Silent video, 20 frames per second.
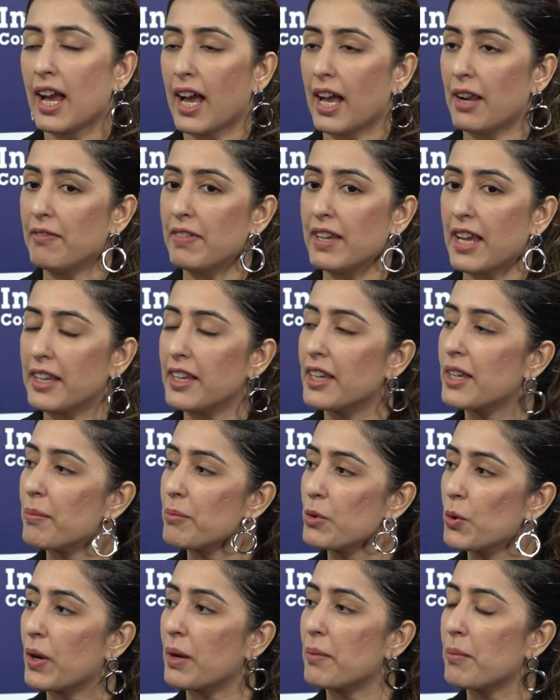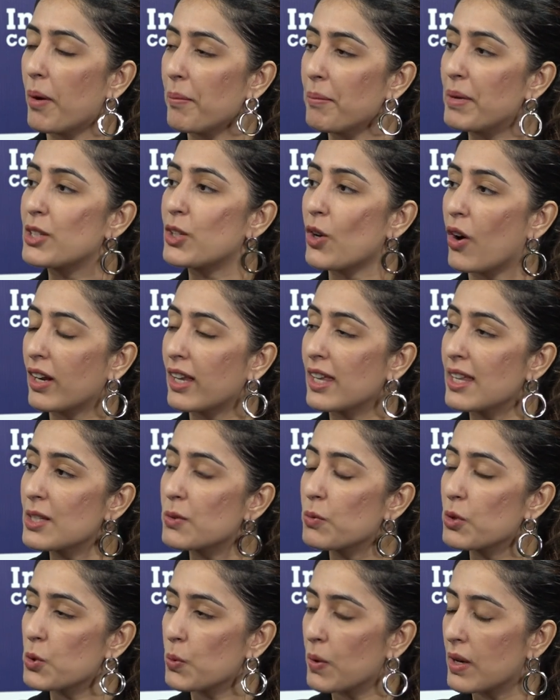and we ended up doing Bombay
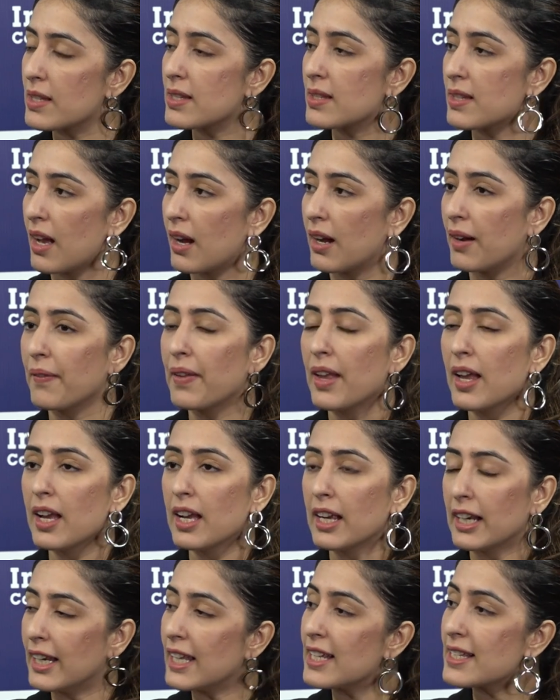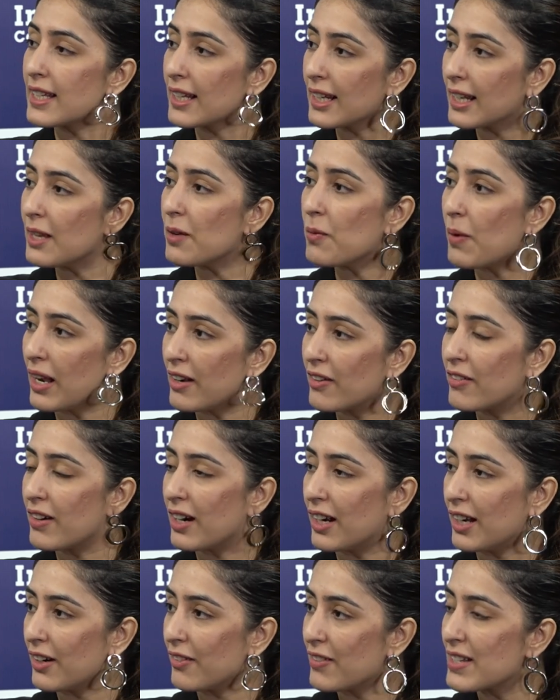Talkies, which was decently well
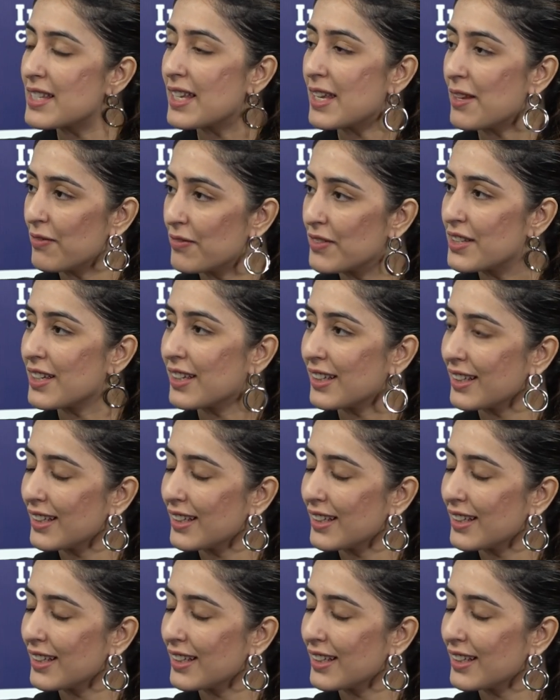received.